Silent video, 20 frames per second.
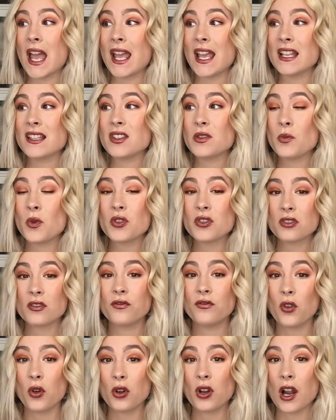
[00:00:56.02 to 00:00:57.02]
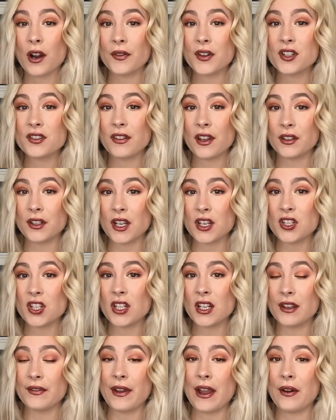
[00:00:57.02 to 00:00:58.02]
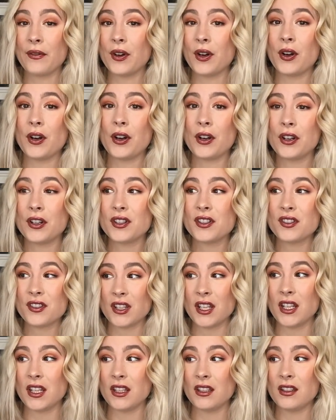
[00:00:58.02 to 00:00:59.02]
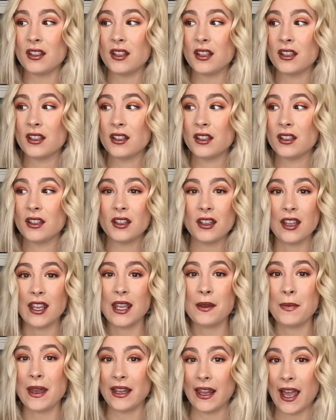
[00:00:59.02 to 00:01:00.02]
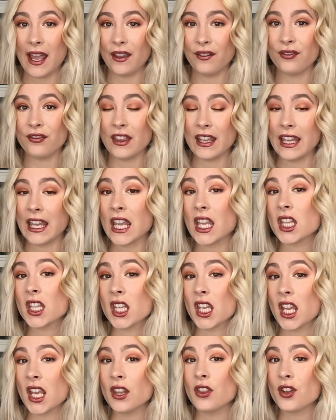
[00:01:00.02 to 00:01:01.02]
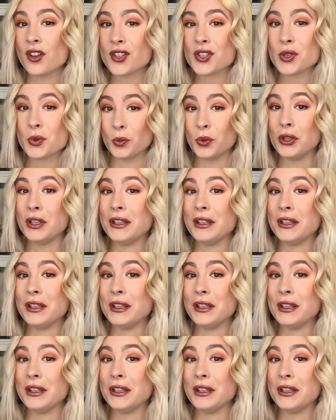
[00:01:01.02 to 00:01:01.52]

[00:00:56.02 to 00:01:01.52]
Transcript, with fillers: it's the most full coverage foundation I've ever seen in my life. Like it, it looks